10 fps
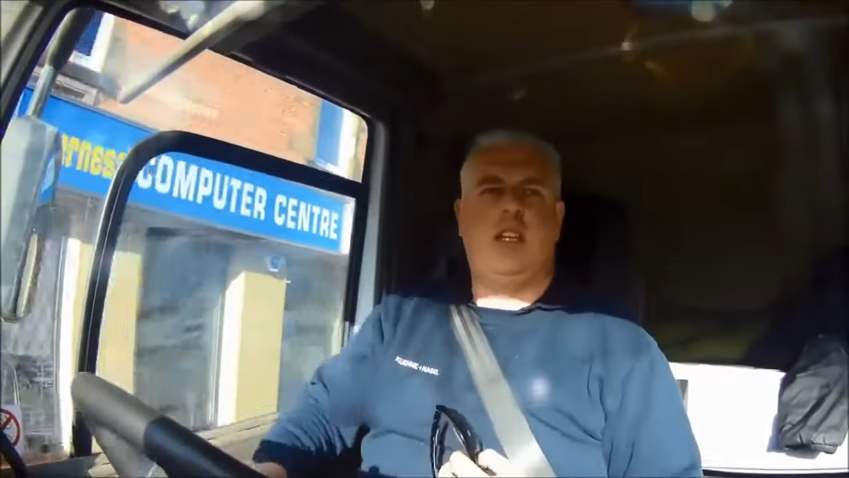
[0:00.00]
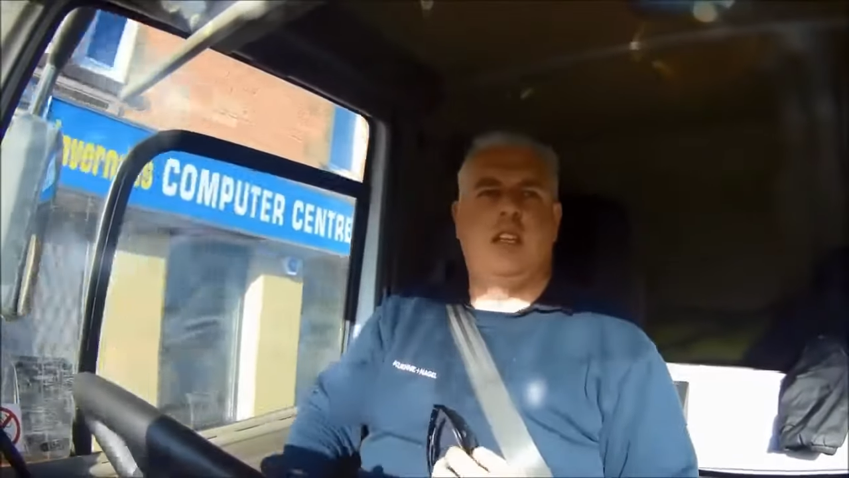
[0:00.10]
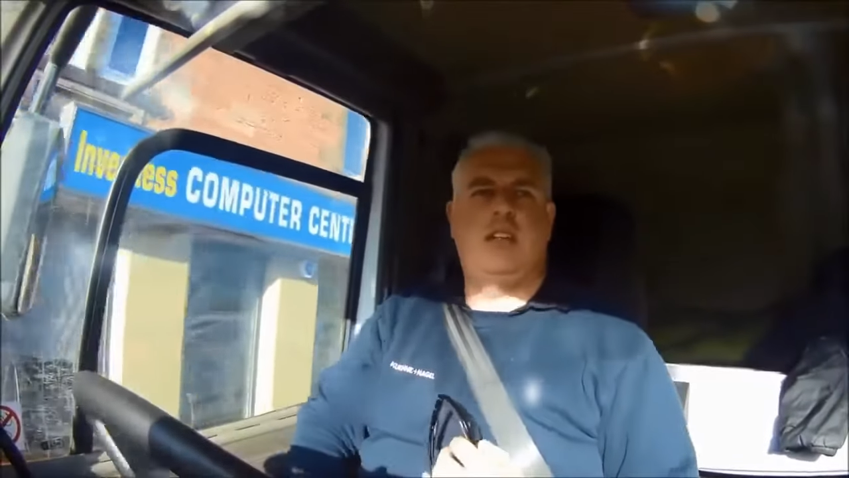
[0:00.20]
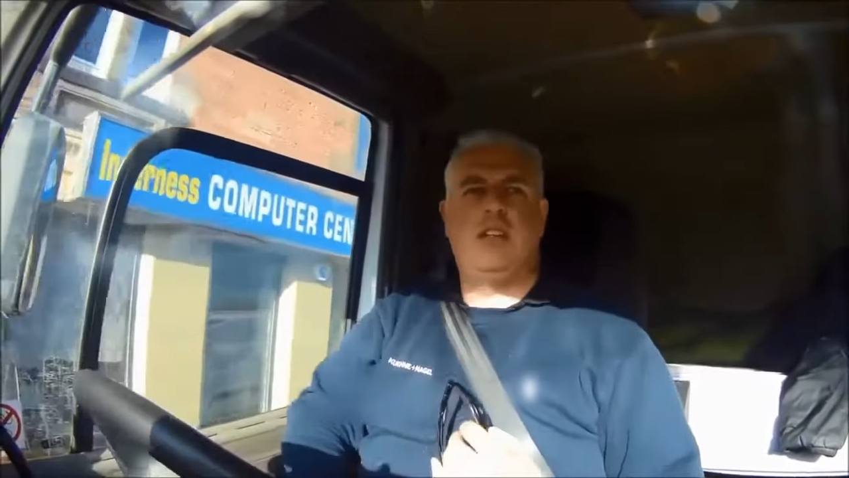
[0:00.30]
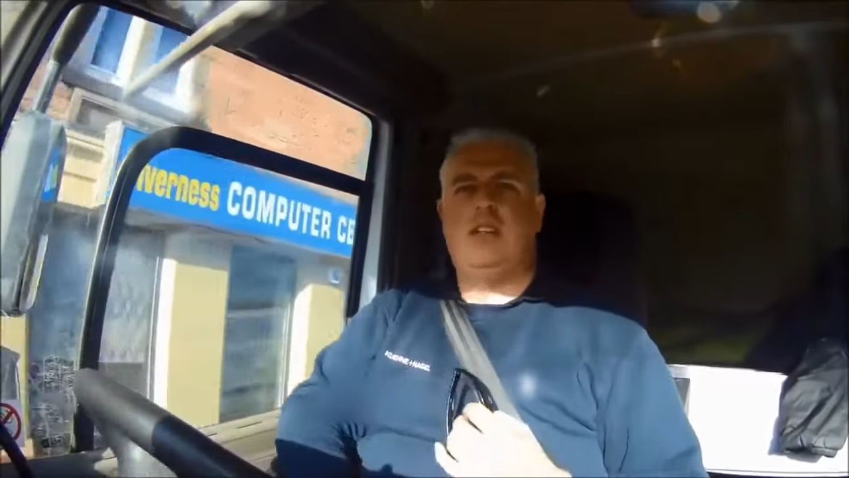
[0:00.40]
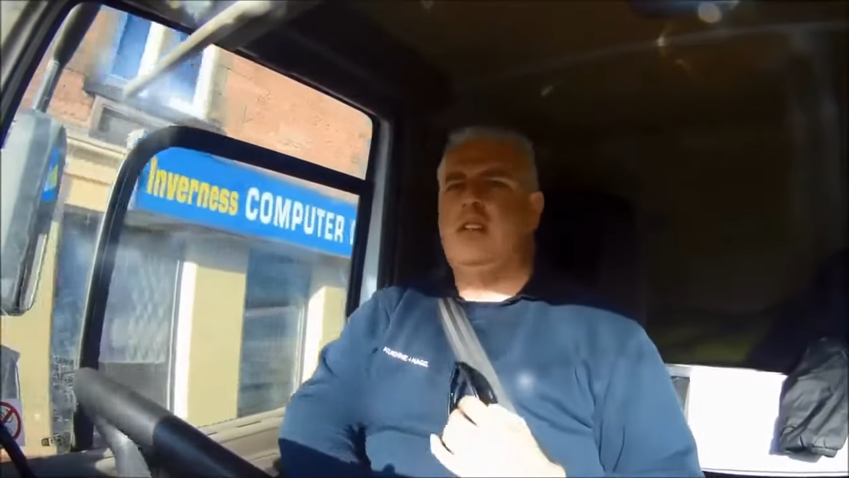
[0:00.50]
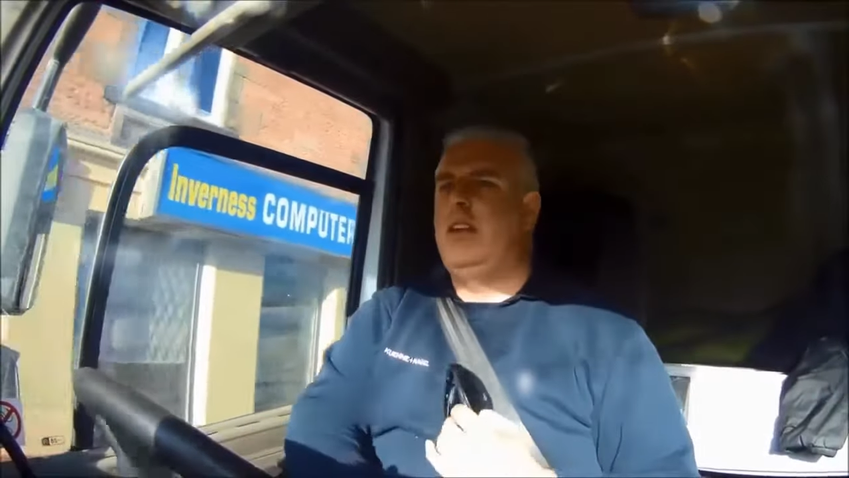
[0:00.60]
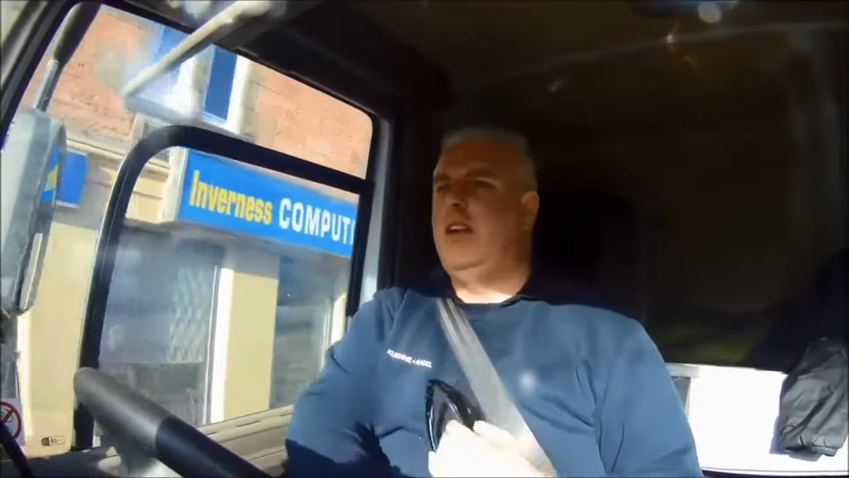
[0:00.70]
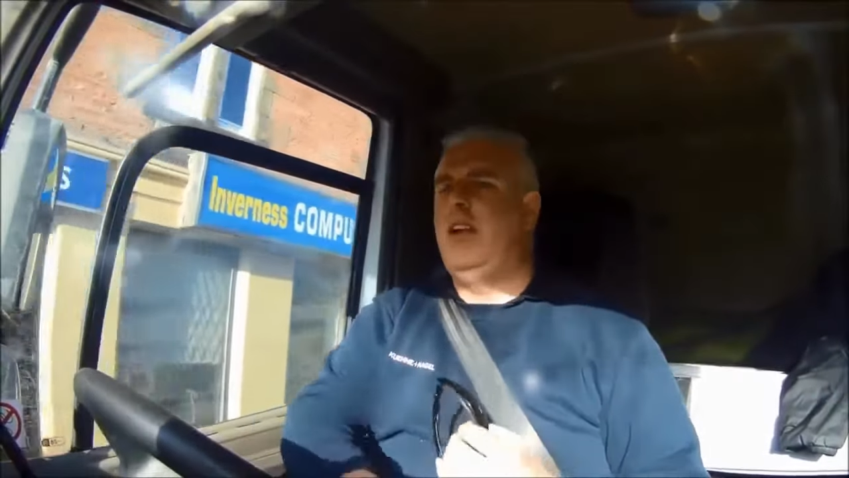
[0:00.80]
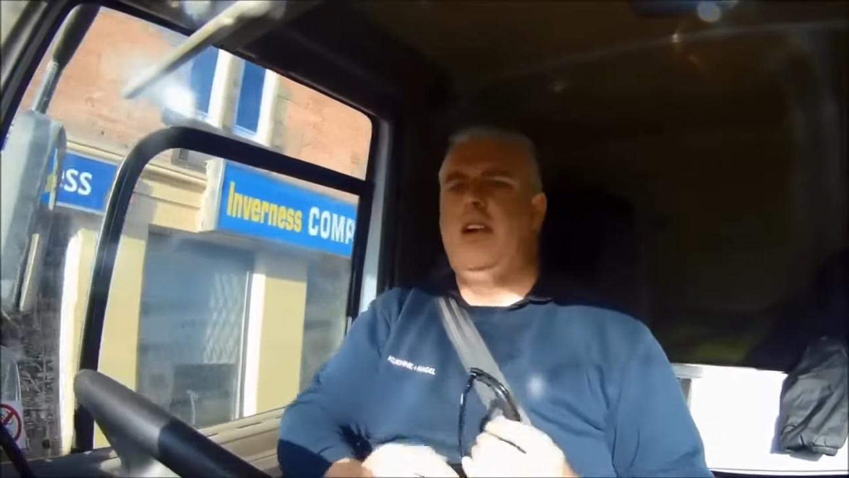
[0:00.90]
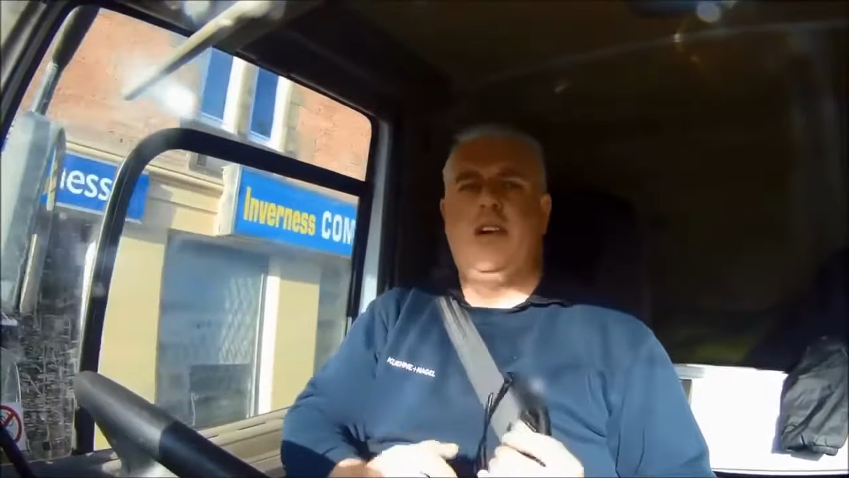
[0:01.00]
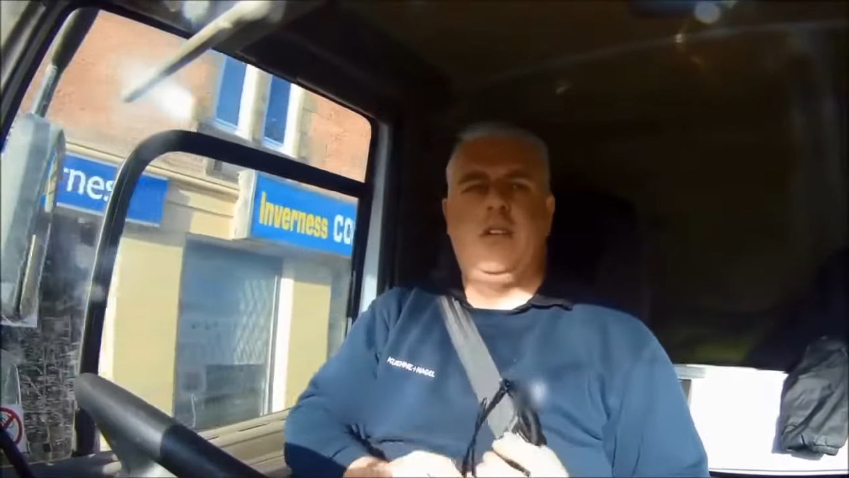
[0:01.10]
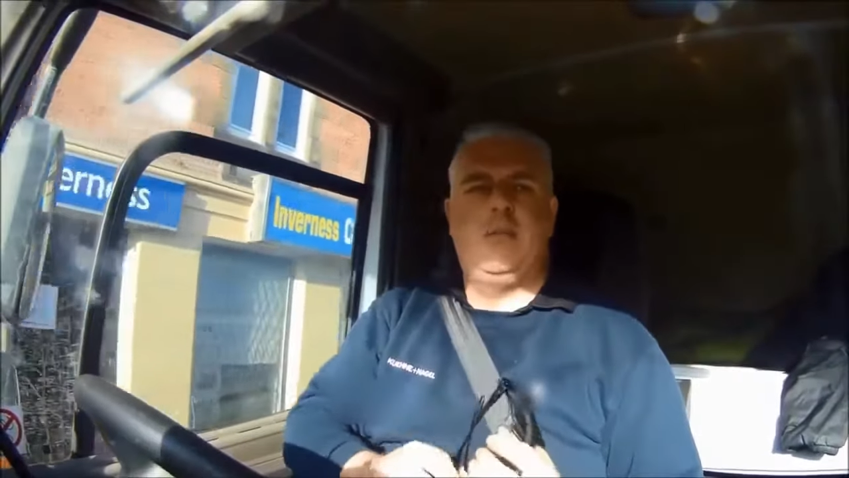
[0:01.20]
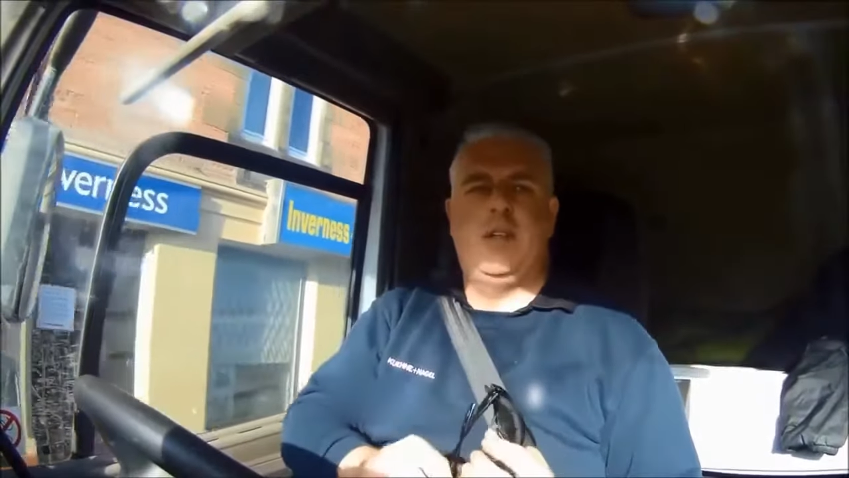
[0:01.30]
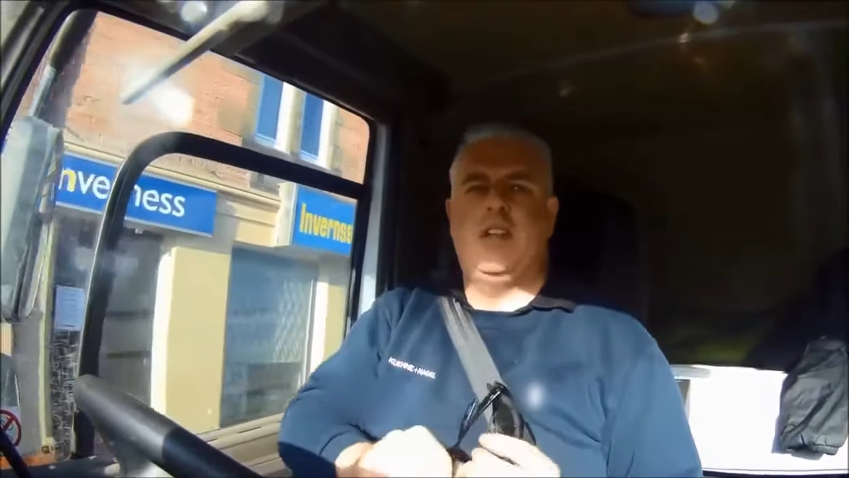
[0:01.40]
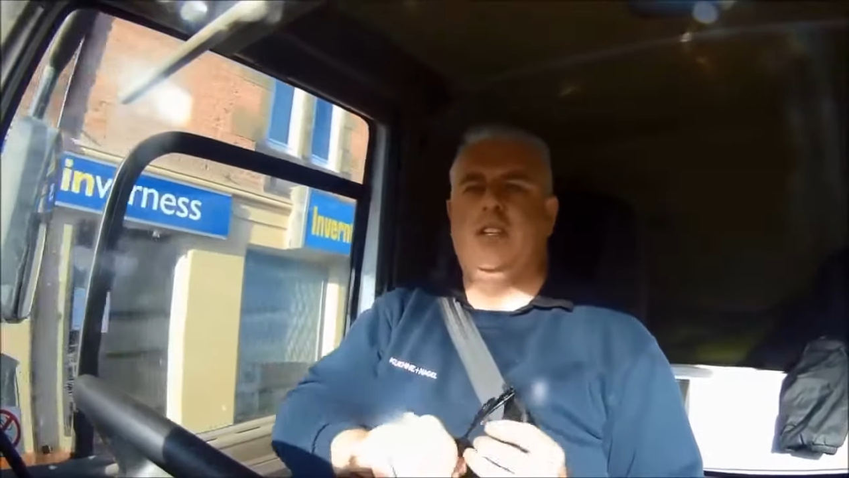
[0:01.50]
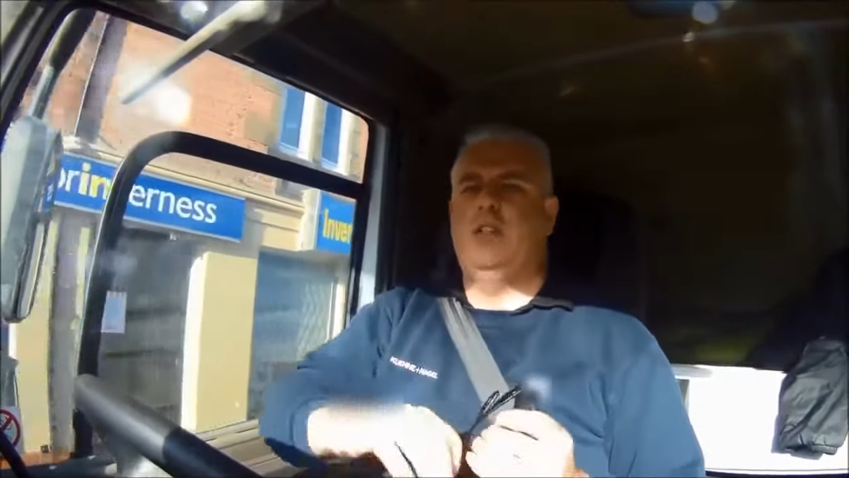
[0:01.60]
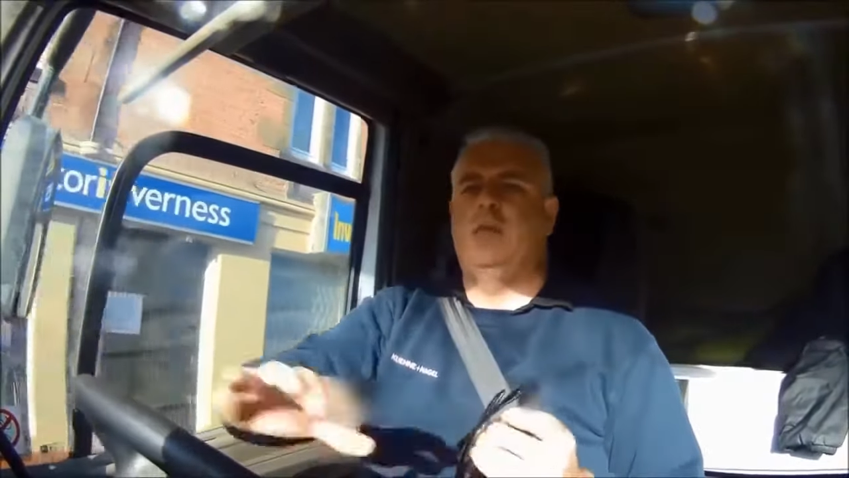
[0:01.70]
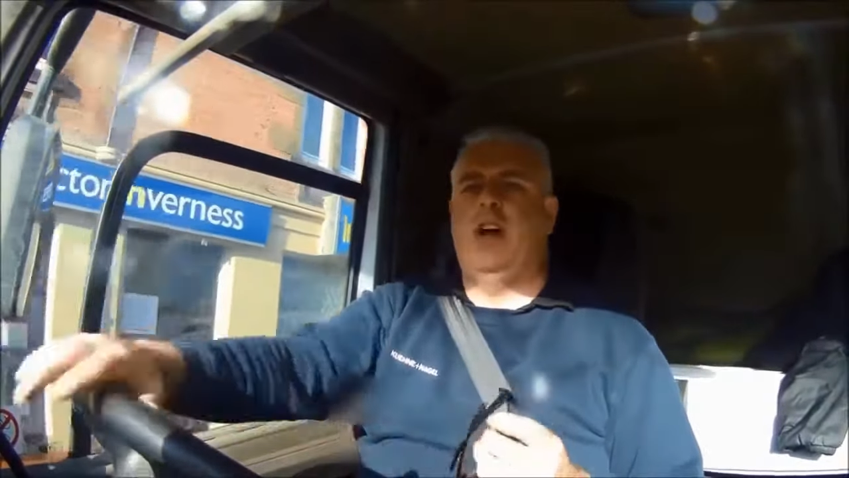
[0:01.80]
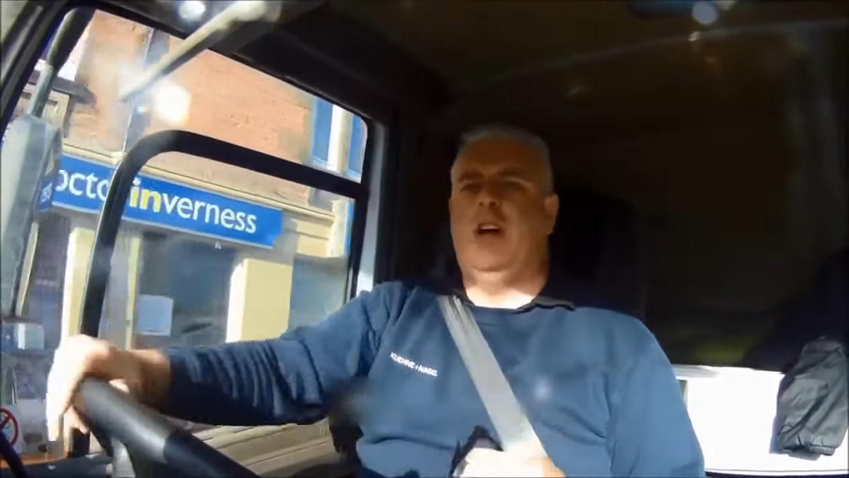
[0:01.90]
Normally this
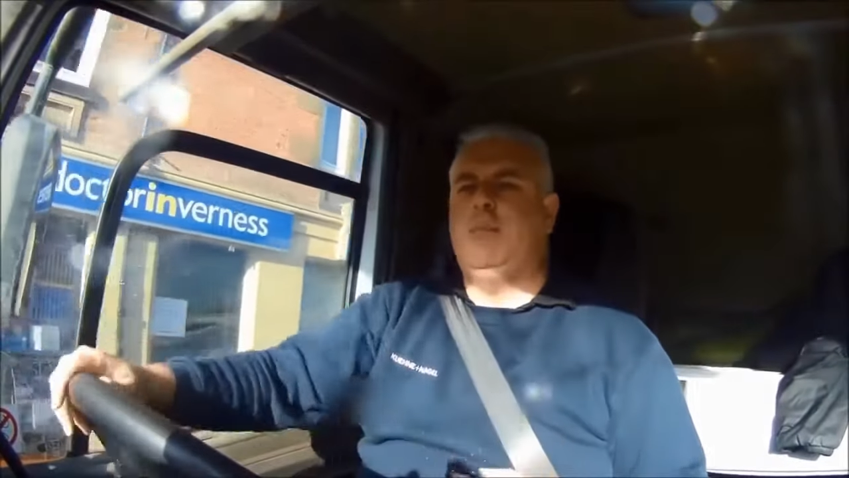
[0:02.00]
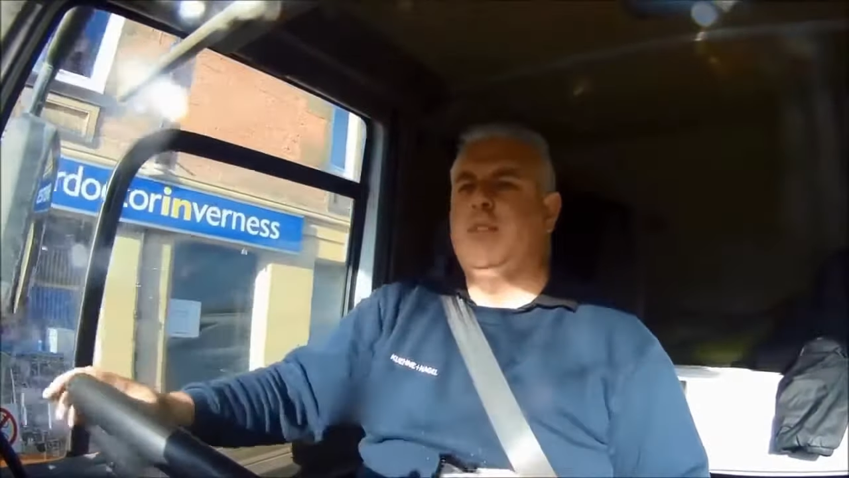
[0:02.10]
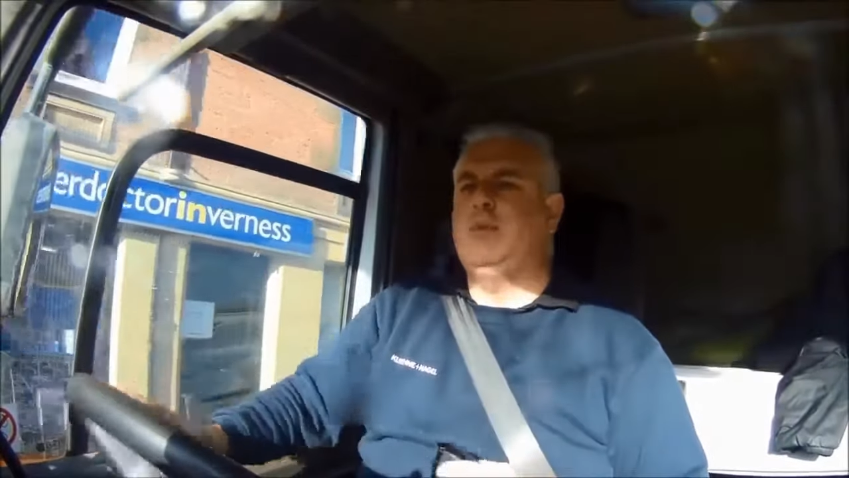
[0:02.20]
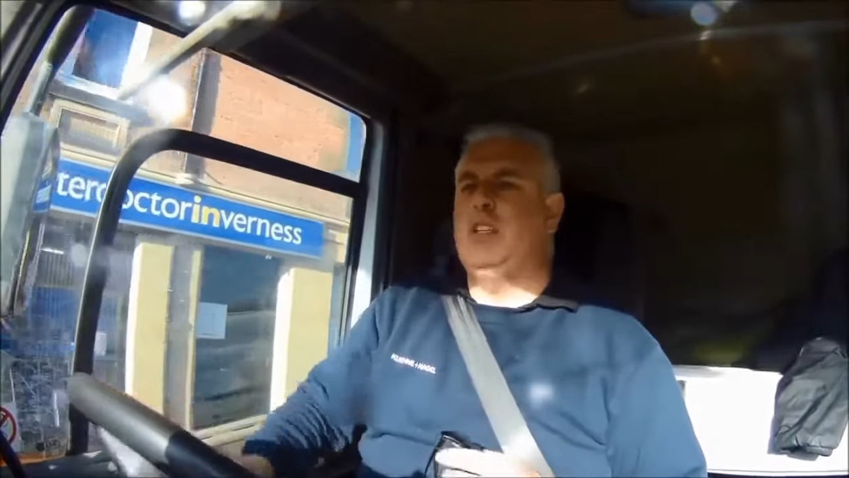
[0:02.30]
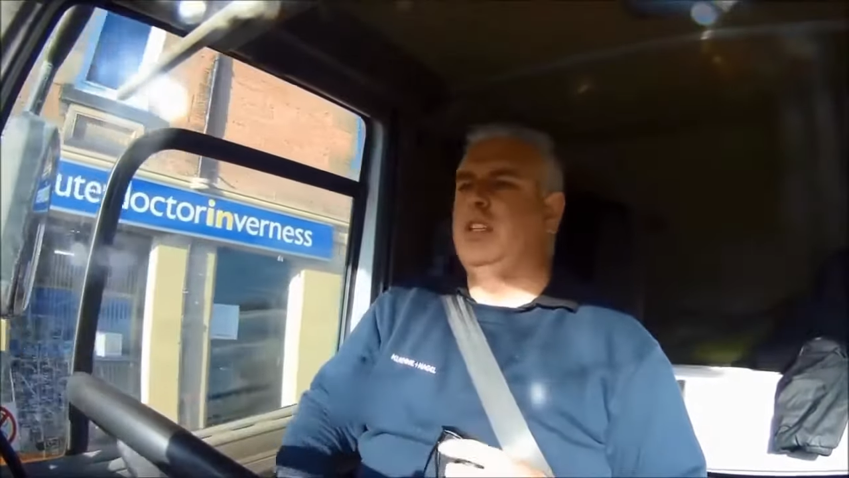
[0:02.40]
is what happens when